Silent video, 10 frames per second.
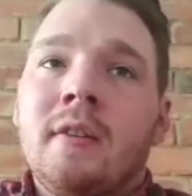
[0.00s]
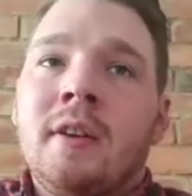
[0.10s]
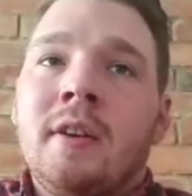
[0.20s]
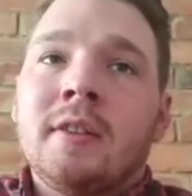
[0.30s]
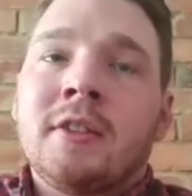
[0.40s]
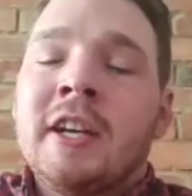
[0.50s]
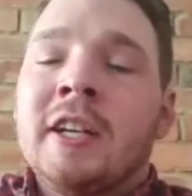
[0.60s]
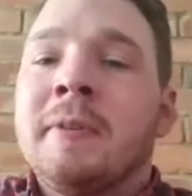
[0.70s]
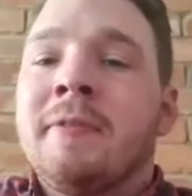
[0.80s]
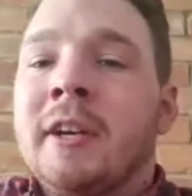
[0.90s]
She asked me
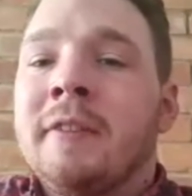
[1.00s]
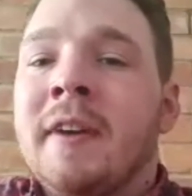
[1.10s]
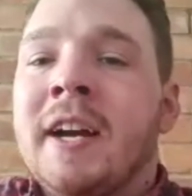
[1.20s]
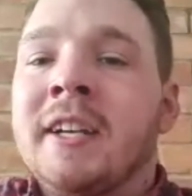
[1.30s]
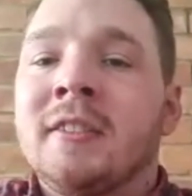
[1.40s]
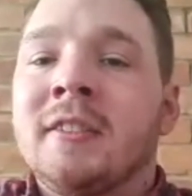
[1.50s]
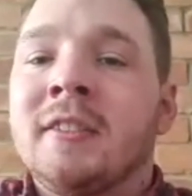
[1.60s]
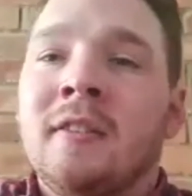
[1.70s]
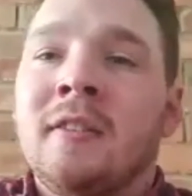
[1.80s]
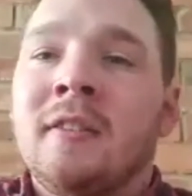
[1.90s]
for advice,
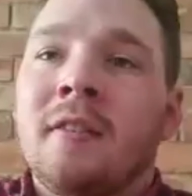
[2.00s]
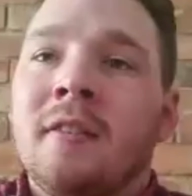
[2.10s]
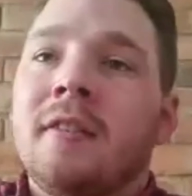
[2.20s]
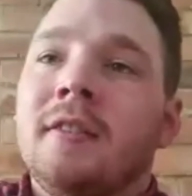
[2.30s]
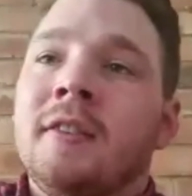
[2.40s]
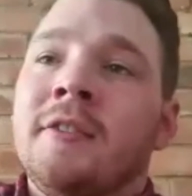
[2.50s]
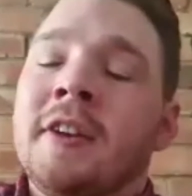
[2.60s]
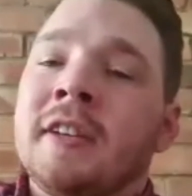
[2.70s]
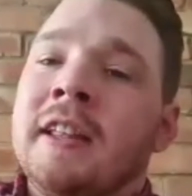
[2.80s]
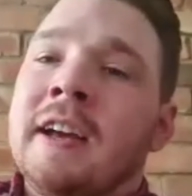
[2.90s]
and and things
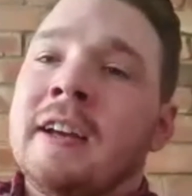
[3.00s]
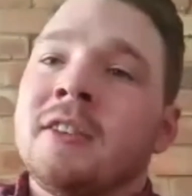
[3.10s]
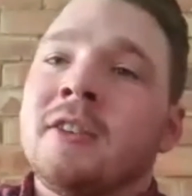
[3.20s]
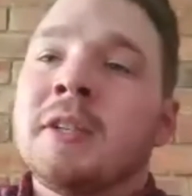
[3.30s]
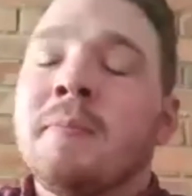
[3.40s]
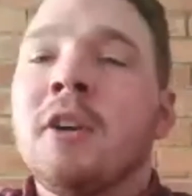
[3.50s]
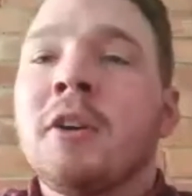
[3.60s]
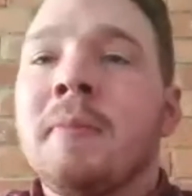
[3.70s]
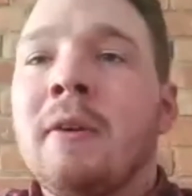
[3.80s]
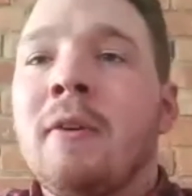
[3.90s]
like that. So we spoke
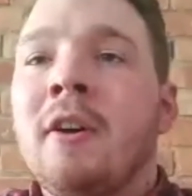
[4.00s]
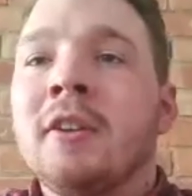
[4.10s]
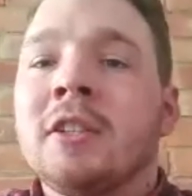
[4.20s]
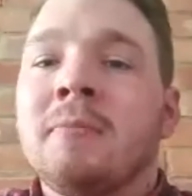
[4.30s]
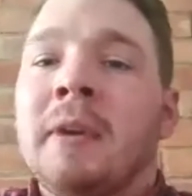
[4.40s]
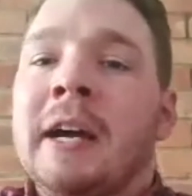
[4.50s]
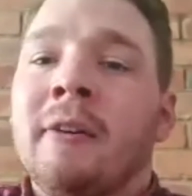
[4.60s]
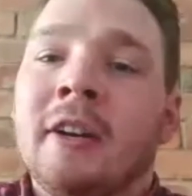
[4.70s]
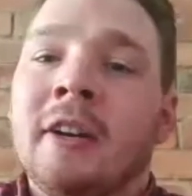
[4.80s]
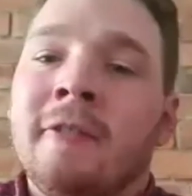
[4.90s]
about autism and how it
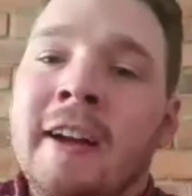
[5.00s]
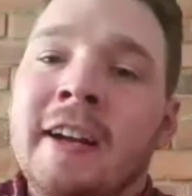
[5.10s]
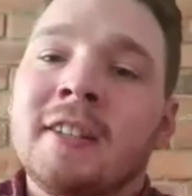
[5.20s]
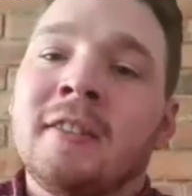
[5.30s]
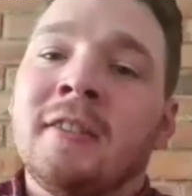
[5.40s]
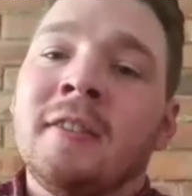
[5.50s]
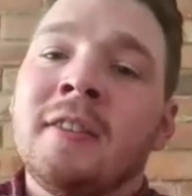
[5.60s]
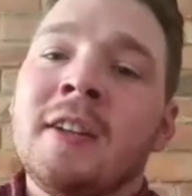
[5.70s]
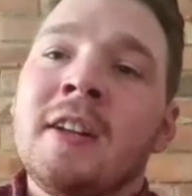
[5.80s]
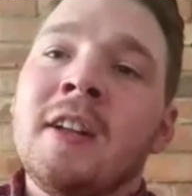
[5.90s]
can affect, and
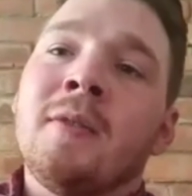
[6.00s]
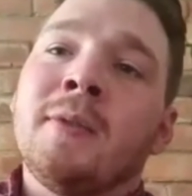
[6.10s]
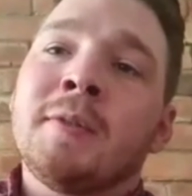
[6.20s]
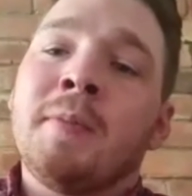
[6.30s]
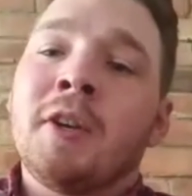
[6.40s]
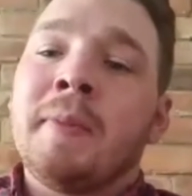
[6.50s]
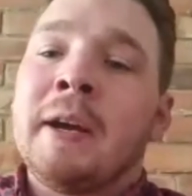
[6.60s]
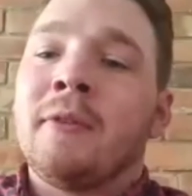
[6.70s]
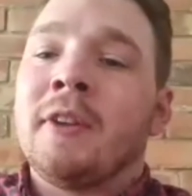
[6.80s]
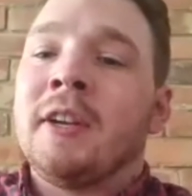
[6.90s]
we spoke
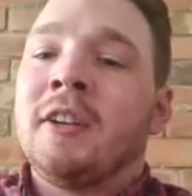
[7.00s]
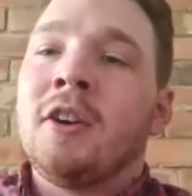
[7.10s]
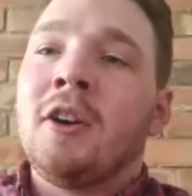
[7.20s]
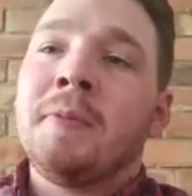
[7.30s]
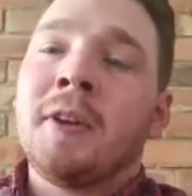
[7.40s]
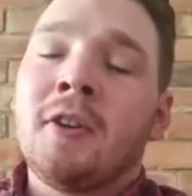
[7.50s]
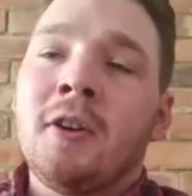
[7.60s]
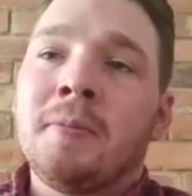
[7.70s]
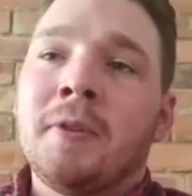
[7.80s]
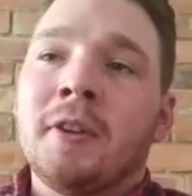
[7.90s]
about the coping
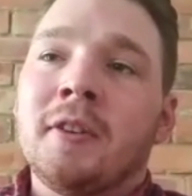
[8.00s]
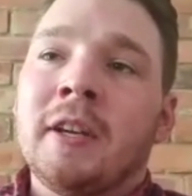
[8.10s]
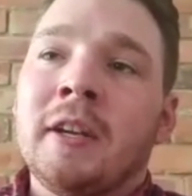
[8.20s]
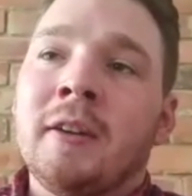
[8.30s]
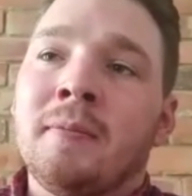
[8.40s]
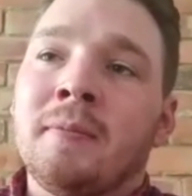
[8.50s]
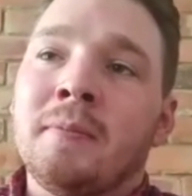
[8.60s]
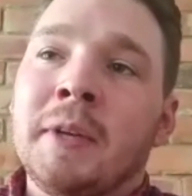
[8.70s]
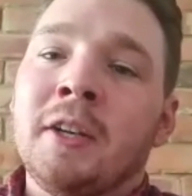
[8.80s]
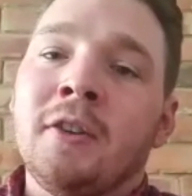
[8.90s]
cup that um,
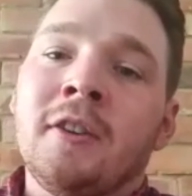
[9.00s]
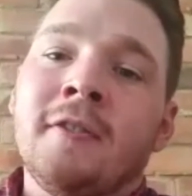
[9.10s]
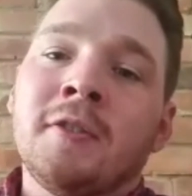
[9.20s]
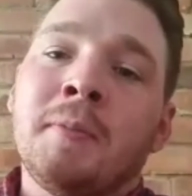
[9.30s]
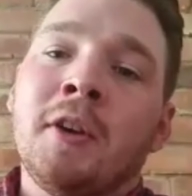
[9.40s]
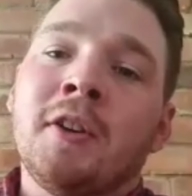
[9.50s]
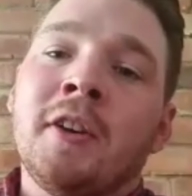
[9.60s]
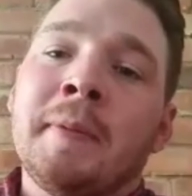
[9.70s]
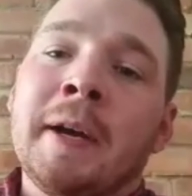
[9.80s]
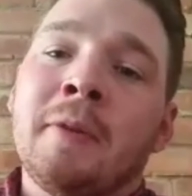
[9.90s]
me and Duncan have spoken
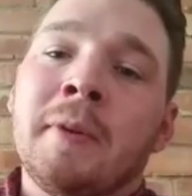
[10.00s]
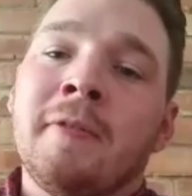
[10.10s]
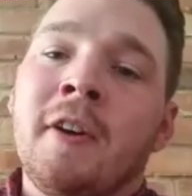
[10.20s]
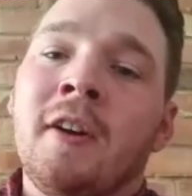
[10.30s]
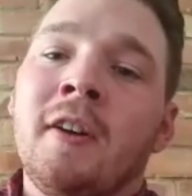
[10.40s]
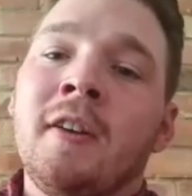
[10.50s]
about before,